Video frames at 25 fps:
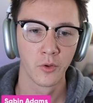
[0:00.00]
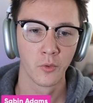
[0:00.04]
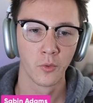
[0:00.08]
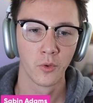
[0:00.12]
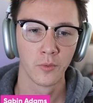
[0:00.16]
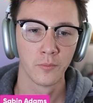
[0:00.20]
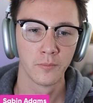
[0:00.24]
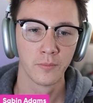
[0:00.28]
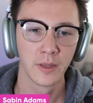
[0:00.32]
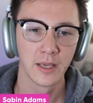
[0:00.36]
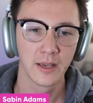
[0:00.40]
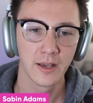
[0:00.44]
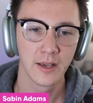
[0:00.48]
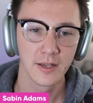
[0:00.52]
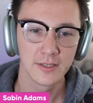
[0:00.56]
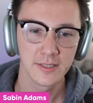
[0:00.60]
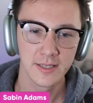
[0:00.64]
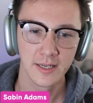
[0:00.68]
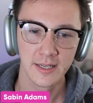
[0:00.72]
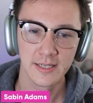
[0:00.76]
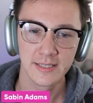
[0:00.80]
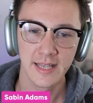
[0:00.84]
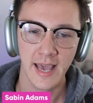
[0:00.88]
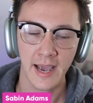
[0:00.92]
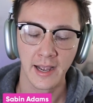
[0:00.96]
Because it
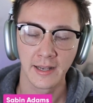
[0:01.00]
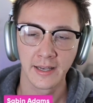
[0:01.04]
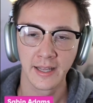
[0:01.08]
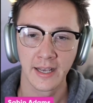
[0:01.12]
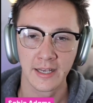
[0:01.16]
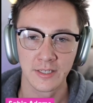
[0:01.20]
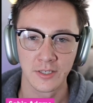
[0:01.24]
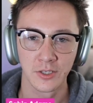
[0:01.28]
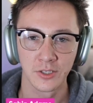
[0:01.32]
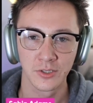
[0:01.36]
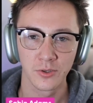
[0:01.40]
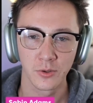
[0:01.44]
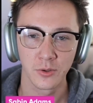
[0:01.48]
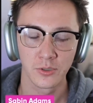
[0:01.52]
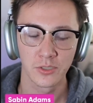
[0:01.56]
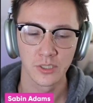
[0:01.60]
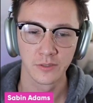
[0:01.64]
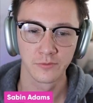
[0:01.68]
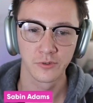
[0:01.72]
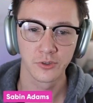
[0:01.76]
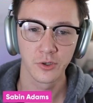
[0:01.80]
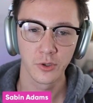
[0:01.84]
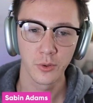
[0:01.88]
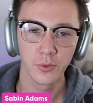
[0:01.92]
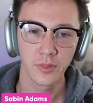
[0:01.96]
is acting as a source of
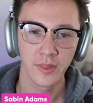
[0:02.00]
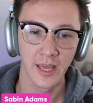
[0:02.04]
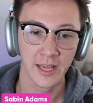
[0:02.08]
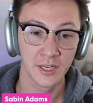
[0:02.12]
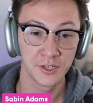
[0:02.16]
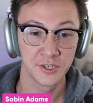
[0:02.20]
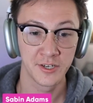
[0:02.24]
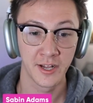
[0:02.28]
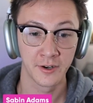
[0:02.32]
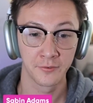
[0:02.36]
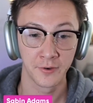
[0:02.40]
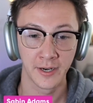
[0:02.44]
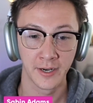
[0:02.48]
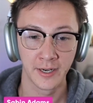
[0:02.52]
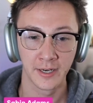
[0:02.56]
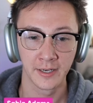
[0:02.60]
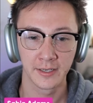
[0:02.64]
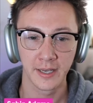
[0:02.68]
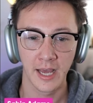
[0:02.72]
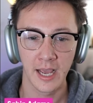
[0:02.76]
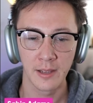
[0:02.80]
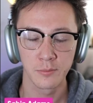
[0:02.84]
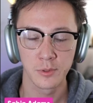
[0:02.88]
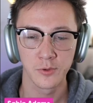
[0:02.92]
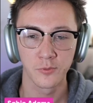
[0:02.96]
truth and generating
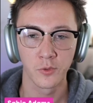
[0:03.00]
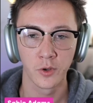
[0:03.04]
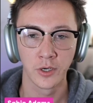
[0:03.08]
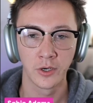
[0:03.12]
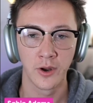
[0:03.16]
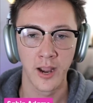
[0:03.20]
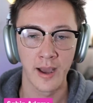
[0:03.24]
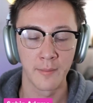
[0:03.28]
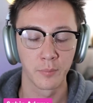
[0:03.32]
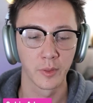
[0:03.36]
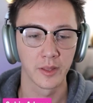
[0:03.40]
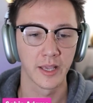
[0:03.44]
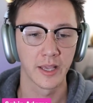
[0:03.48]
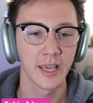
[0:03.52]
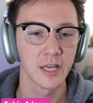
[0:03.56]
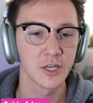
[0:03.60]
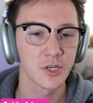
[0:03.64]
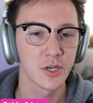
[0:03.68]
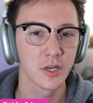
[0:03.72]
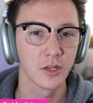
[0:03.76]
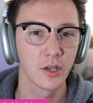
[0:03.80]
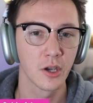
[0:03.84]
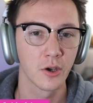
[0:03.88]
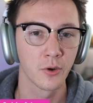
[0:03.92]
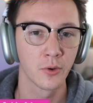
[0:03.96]
types for your application
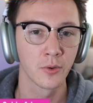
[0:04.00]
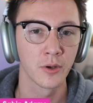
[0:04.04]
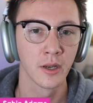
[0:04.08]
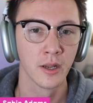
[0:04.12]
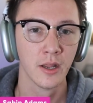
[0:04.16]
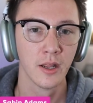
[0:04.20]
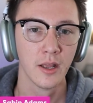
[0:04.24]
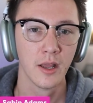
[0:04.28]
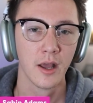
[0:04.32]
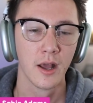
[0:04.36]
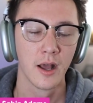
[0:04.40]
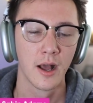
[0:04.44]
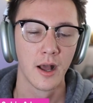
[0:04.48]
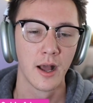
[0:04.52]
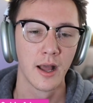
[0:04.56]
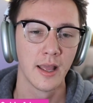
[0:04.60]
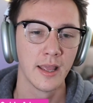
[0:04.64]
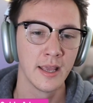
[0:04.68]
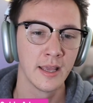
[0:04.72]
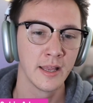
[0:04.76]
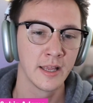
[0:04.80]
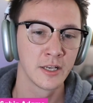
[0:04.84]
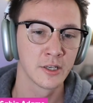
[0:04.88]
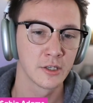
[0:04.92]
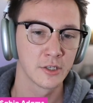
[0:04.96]
code,
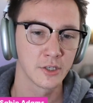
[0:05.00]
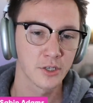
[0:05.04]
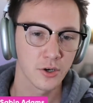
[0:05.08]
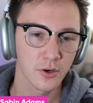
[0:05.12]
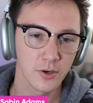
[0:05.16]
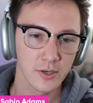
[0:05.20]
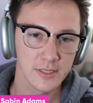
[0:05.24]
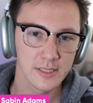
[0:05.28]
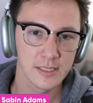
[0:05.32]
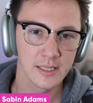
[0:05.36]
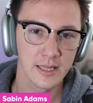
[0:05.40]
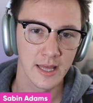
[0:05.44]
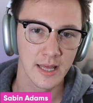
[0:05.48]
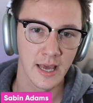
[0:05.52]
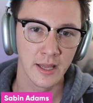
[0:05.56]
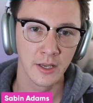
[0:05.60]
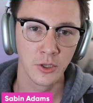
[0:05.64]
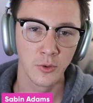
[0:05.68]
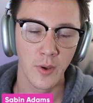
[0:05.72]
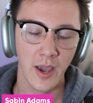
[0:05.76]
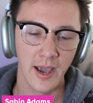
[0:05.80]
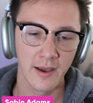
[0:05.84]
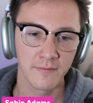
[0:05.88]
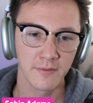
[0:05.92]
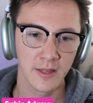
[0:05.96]
it ensures that you
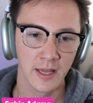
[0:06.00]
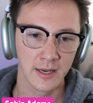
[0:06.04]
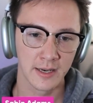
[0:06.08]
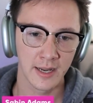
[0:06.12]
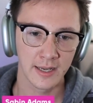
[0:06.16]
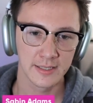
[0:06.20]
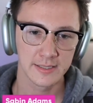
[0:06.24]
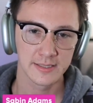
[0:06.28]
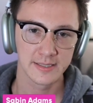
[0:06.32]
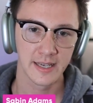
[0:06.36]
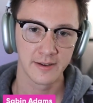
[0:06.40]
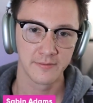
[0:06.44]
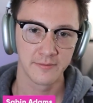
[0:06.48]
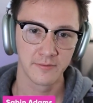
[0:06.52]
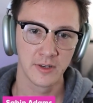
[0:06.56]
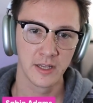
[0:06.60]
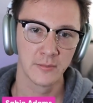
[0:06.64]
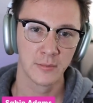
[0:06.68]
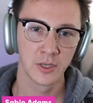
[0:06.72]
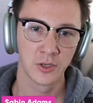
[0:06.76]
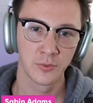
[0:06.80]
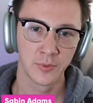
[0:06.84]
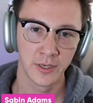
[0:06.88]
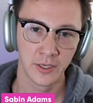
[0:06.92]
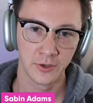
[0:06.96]
have that nice safety
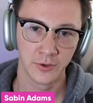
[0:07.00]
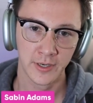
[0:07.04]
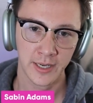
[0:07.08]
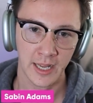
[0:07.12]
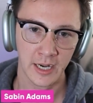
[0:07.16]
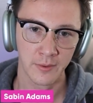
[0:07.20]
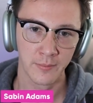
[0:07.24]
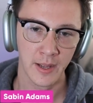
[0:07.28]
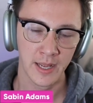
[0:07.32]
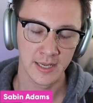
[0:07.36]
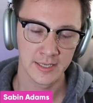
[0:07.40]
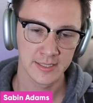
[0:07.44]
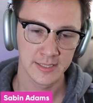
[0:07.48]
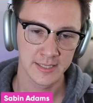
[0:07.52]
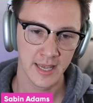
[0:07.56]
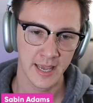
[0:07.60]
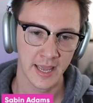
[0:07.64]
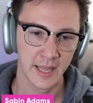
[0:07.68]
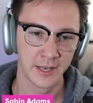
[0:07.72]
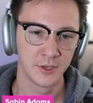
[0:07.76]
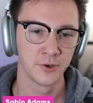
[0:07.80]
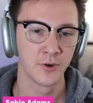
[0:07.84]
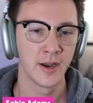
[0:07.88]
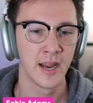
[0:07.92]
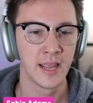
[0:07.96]
between your database and
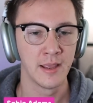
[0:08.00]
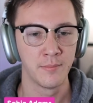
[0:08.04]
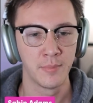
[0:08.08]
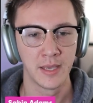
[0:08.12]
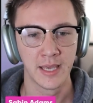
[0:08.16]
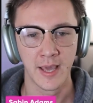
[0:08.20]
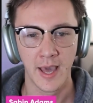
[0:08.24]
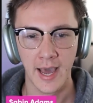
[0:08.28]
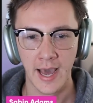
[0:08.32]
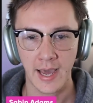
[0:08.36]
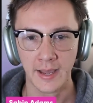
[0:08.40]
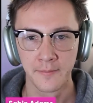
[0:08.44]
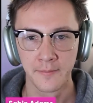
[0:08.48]
your API.